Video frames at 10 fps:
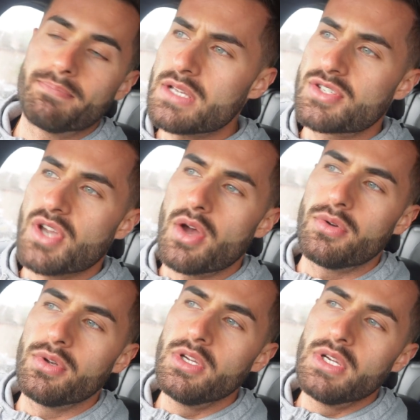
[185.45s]
So
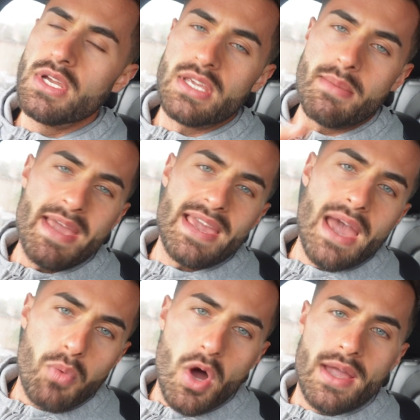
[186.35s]
you may get
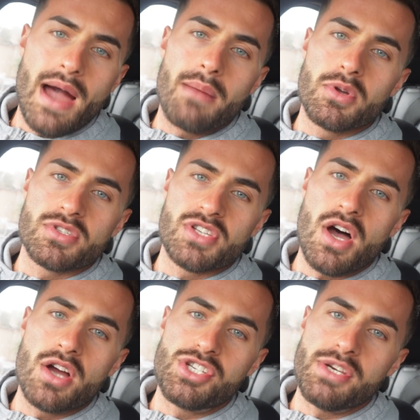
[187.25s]
a workout
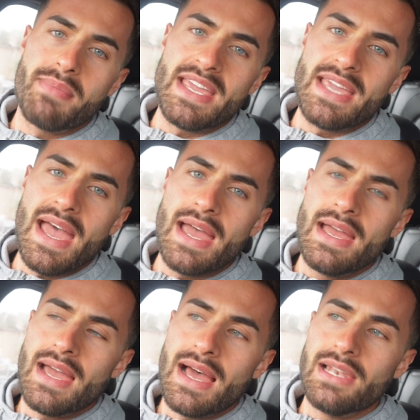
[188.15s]
montage, you may get
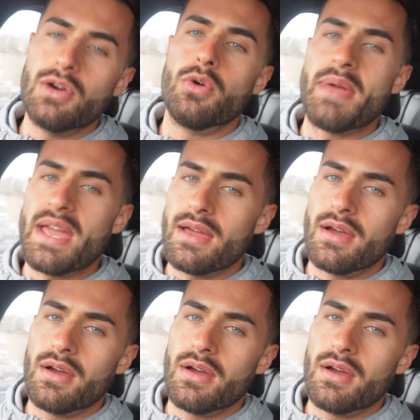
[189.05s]
a little bit